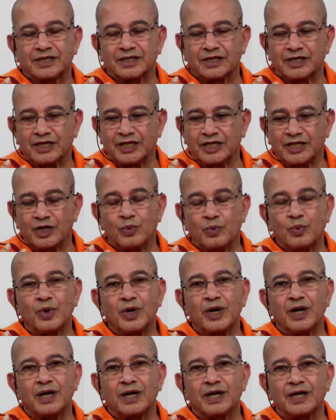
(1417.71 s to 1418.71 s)
in the
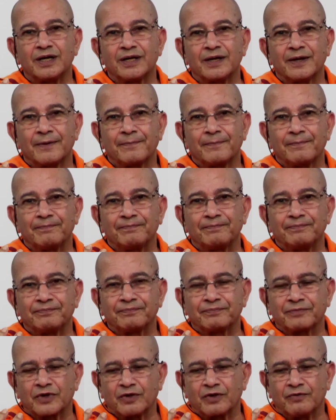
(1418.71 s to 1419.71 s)
world
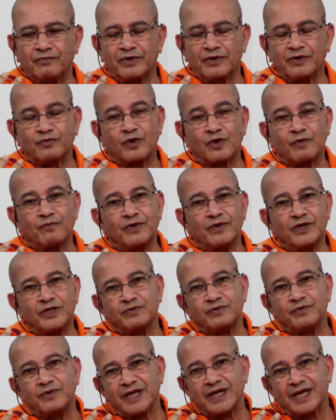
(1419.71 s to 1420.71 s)
from which
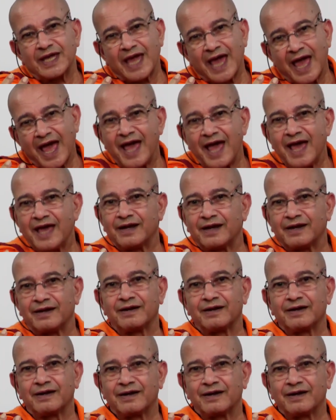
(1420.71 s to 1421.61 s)
we can